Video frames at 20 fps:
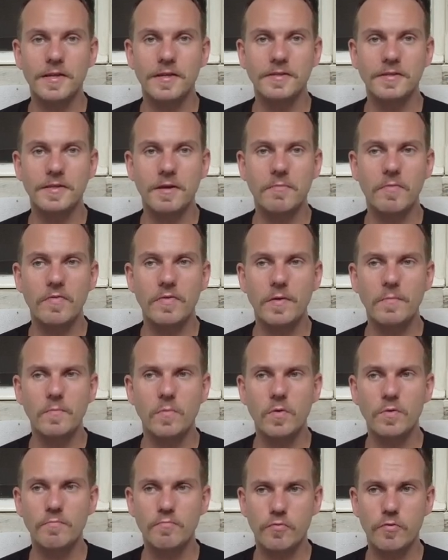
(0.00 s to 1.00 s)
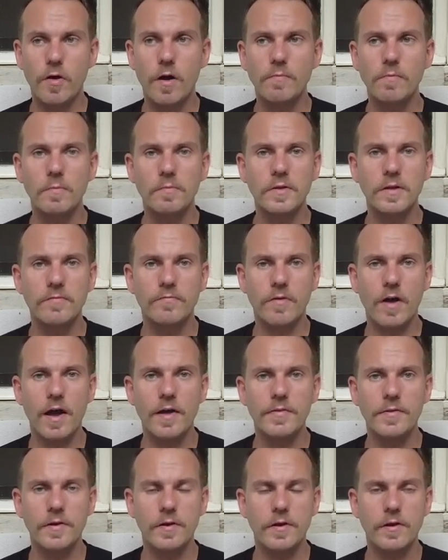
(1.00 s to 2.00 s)
and some of them would probably
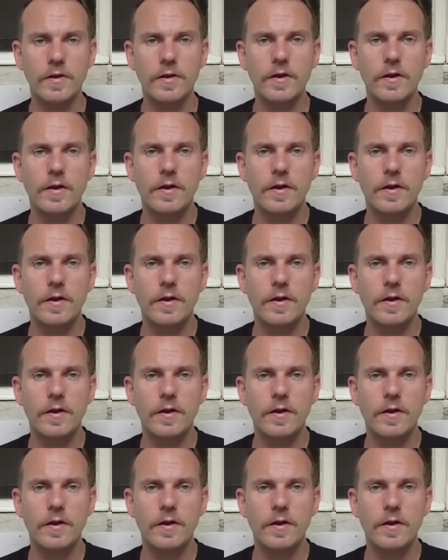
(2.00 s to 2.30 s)
rather